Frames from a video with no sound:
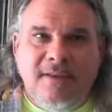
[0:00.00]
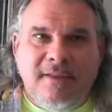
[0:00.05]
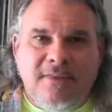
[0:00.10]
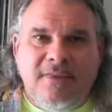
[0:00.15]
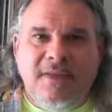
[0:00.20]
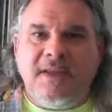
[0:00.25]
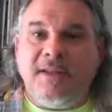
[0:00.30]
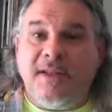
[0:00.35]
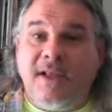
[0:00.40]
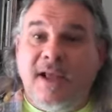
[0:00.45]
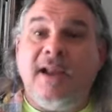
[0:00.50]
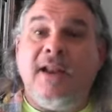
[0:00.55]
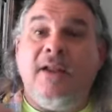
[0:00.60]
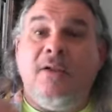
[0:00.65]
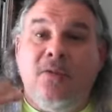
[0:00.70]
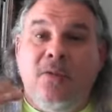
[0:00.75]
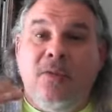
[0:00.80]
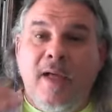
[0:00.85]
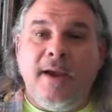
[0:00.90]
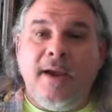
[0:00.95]
thing to kind of
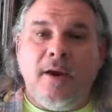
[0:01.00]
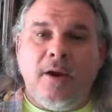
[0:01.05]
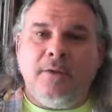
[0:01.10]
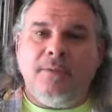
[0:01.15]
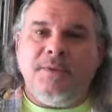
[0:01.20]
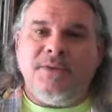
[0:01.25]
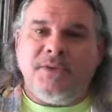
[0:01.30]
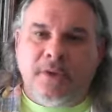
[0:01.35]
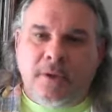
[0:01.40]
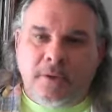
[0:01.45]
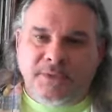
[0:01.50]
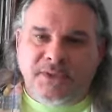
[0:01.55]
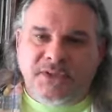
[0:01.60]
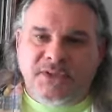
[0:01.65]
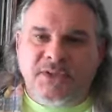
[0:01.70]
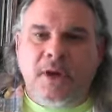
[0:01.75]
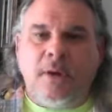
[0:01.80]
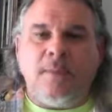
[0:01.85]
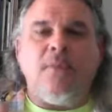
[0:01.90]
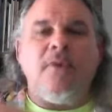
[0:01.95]
layer. We started with
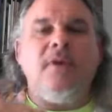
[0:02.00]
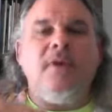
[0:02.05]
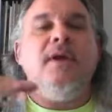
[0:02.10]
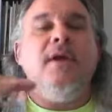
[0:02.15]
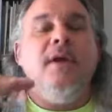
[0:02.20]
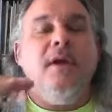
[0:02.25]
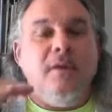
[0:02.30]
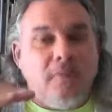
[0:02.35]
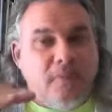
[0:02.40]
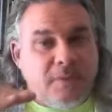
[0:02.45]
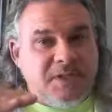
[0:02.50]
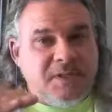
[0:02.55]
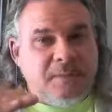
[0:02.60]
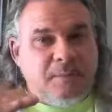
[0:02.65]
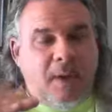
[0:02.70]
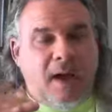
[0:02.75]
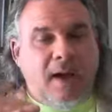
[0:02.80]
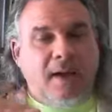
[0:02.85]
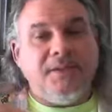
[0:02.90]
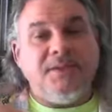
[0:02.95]
summary,
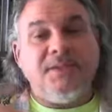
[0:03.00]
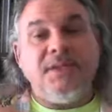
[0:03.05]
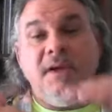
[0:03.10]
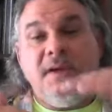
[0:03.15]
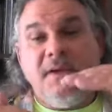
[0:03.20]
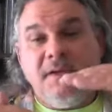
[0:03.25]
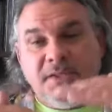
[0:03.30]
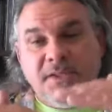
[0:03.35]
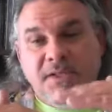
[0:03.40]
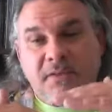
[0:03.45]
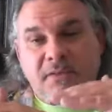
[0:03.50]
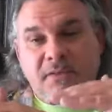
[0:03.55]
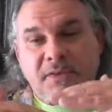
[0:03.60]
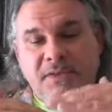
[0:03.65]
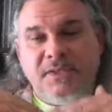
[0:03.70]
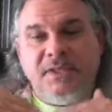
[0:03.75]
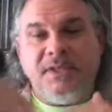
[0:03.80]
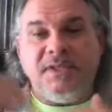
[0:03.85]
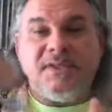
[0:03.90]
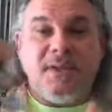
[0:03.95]
response,
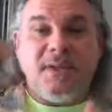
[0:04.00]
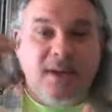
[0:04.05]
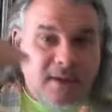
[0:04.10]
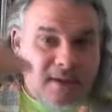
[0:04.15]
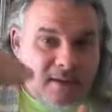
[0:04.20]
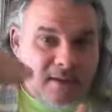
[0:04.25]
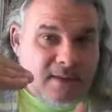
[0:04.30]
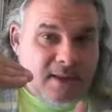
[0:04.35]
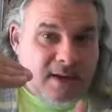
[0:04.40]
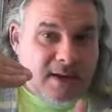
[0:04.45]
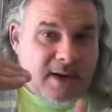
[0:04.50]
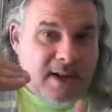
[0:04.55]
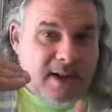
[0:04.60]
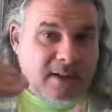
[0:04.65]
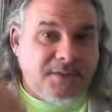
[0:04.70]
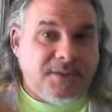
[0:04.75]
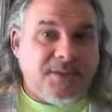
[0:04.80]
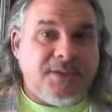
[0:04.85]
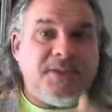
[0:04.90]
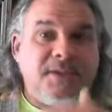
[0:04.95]
synthesis, then
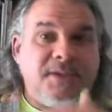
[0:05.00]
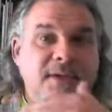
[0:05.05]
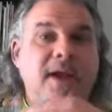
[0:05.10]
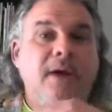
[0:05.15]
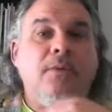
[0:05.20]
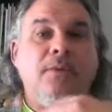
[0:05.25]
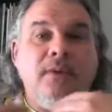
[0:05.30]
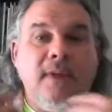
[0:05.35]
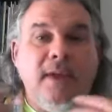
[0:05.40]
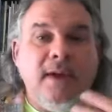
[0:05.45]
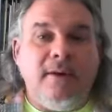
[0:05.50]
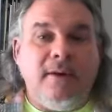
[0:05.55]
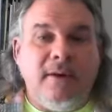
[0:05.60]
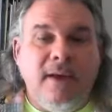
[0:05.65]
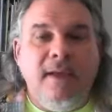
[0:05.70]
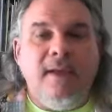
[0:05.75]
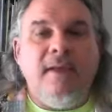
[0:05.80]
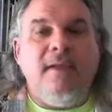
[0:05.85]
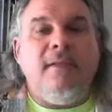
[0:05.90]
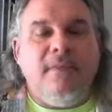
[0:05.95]
analysis, and now we're layering
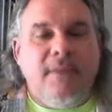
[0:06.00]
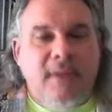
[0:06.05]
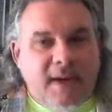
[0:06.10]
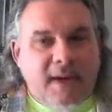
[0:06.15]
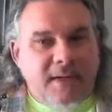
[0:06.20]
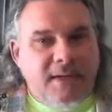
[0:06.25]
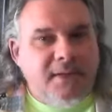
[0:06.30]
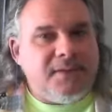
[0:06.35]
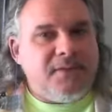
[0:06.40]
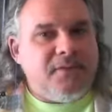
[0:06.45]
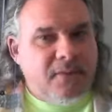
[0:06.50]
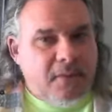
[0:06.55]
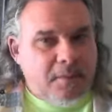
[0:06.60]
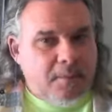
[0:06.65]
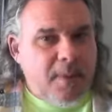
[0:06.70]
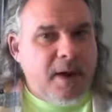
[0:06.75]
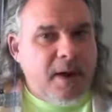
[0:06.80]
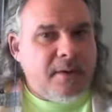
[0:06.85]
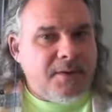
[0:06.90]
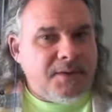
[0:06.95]
the ideas of
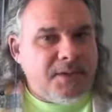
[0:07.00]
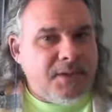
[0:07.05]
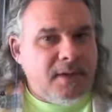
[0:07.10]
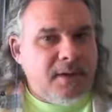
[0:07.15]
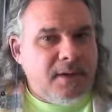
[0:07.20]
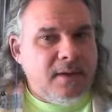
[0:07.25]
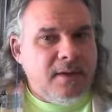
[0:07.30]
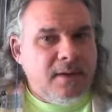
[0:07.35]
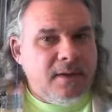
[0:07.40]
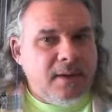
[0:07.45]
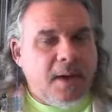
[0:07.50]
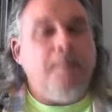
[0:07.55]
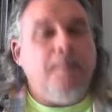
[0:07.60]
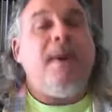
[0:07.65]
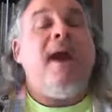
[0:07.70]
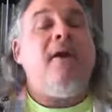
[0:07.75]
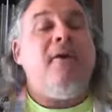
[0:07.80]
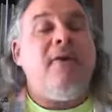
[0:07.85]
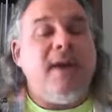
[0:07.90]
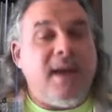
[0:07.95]

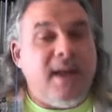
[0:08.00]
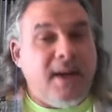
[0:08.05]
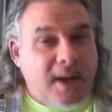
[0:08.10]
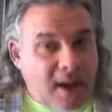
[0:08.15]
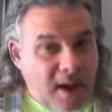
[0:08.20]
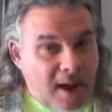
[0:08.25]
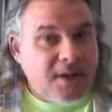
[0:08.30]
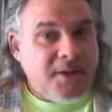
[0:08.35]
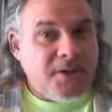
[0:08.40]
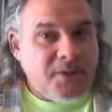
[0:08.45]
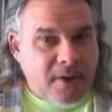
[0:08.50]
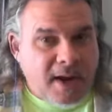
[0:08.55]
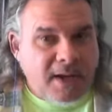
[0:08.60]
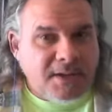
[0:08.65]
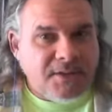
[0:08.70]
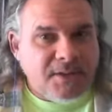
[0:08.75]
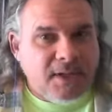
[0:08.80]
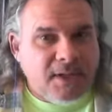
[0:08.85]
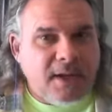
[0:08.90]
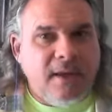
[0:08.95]
comparing and
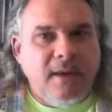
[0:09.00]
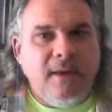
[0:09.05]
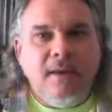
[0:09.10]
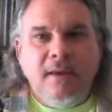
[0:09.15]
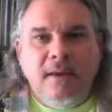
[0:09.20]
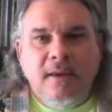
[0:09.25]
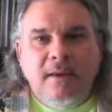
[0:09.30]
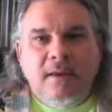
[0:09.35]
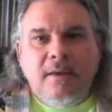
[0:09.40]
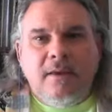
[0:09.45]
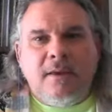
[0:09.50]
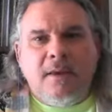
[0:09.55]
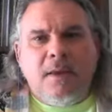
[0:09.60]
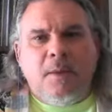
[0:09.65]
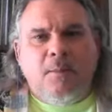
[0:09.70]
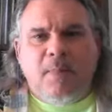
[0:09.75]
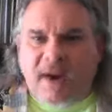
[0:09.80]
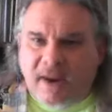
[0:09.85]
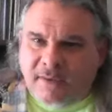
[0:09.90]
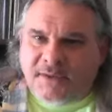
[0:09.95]
contrasting.
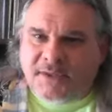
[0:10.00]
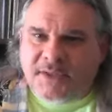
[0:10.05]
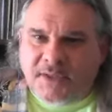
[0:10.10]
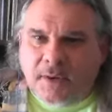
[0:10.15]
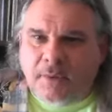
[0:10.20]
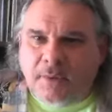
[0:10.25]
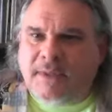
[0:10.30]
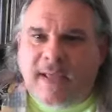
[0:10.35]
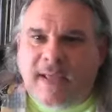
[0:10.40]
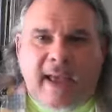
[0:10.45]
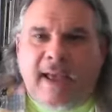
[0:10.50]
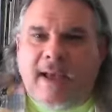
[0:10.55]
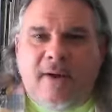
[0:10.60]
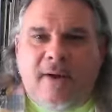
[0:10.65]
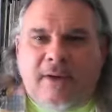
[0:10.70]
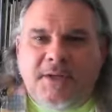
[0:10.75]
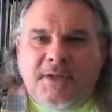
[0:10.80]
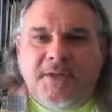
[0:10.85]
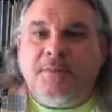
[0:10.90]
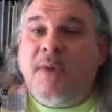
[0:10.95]
Comparison, what the
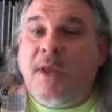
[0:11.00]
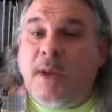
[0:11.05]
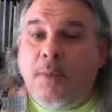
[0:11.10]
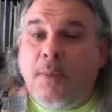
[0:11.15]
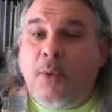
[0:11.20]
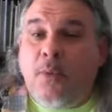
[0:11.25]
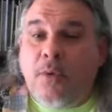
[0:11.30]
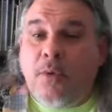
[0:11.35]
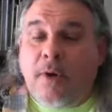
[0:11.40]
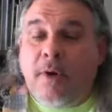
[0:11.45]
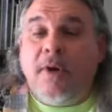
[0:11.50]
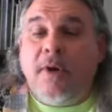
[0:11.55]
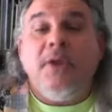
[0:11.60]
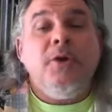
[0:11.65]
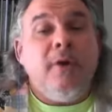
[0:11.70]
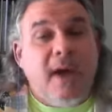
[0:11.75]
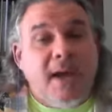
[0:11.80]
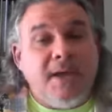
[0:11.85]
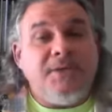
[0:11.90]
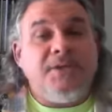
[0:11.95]
hell? I just made up a word.
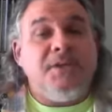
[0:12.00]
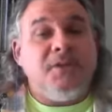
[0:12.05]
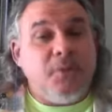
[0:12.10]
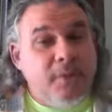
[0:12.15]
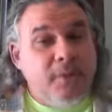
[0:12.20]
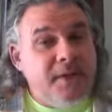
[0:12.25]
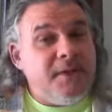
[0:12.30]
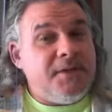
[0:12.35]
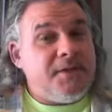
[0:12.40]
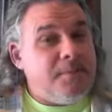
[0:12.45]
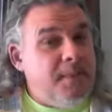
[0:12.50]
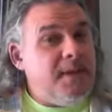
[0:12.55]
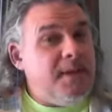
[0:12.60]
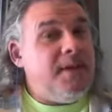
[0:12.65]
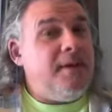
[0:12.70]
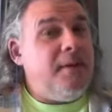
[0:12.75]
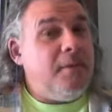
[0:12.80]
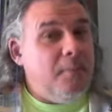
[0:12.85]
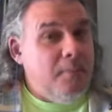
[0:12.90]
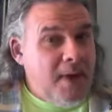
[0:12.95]
You guys just witnessed
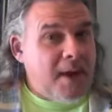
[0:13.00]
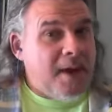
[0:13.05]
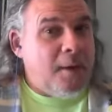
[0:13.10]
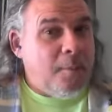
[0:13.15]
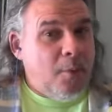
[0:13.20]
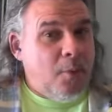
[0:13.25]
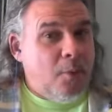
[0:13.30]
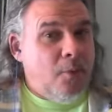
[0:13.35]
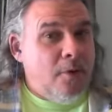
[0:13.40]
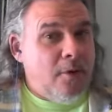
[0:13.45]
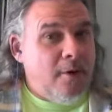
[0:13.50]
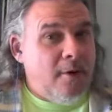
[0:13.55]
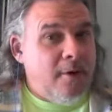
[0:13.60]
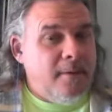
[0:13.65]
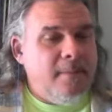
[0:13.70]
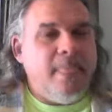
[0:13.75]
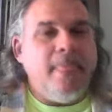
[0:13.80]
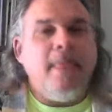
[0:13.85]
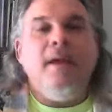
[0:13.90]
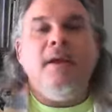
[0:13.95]
me make up a
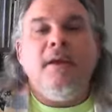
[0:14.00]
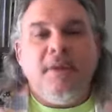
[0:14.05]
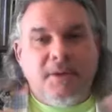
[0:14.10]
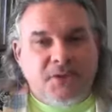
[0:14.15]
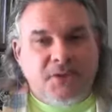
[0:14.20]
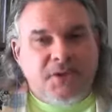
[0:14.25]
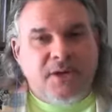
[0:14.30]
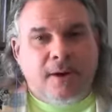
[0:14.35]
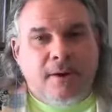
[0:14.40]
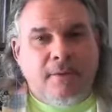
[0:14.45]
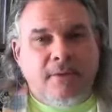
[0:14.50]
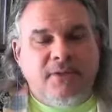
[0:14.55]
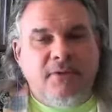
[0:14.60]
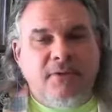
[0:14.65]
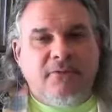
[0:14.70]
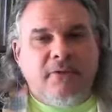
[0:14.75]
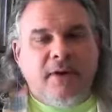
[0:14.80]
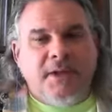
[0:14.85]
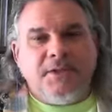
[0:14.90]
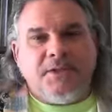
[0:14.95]
word. Share it with your
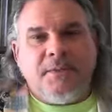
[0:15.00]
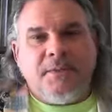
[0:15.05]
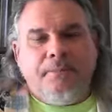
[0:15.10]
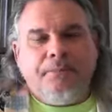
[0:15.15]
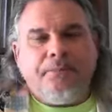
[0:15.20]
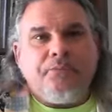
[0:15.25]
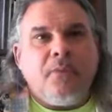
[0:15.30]
friends.